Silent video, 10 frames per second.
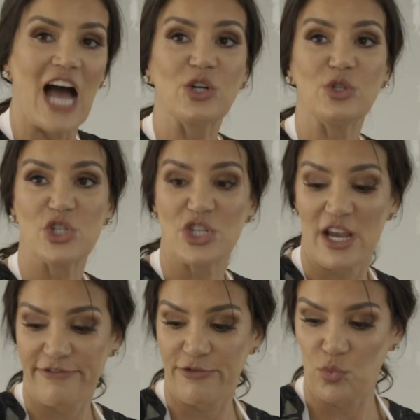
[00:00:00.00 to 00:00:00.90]
A good
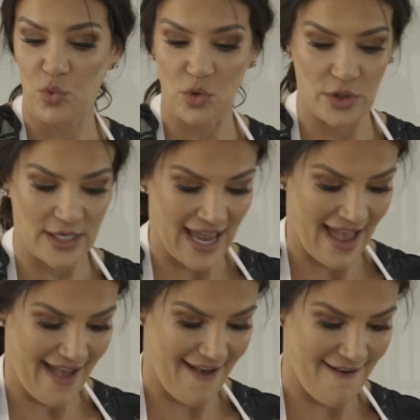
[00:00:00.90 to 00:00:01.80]
chef would
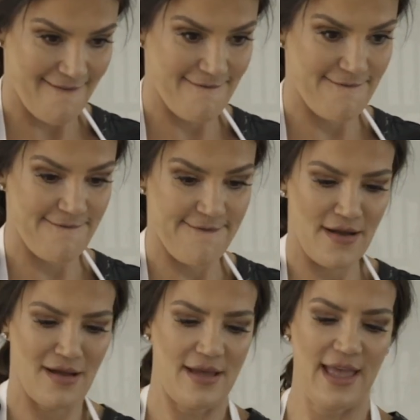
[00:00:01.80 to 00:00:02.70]
have
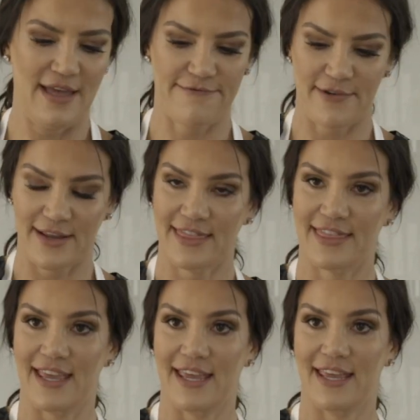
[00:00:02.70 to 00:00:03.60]

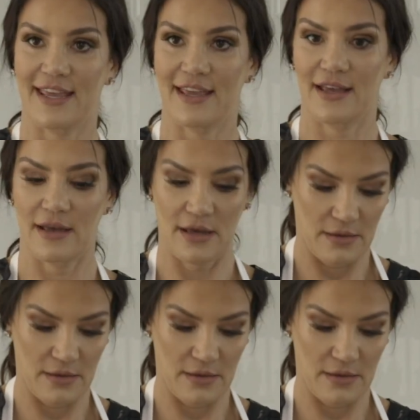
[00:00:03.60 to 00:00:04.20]
everything